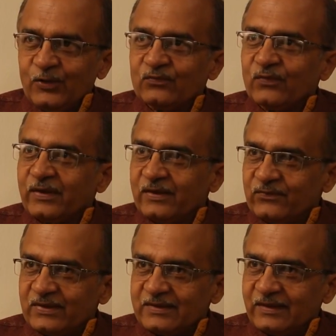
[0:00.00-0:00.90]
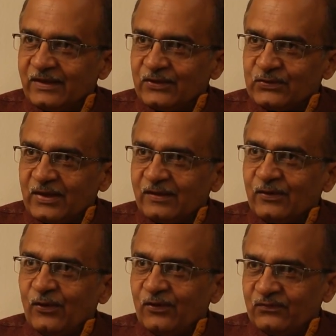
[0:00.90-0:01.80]
for
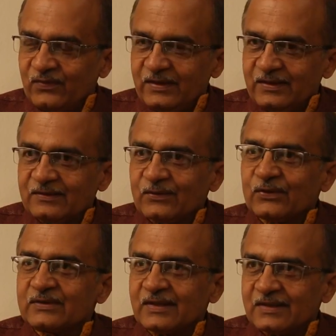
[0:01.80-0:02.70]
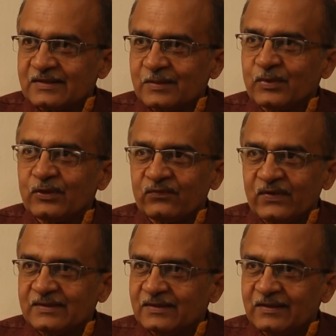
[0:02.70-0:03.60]
investigation of these ostensible
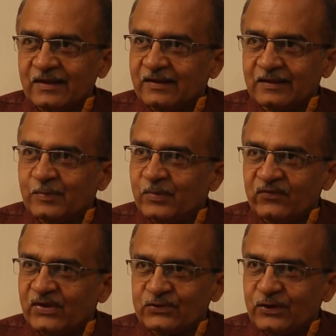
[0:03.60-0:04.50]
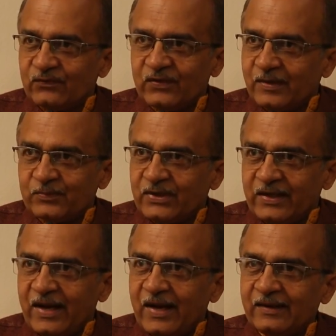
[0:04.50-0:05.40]
offences under the Prevention of
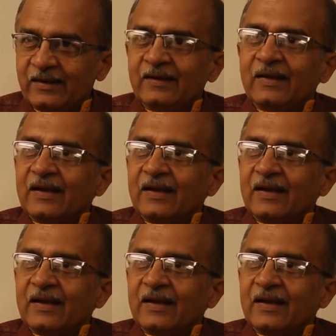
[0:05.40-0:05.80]
Corruption Act,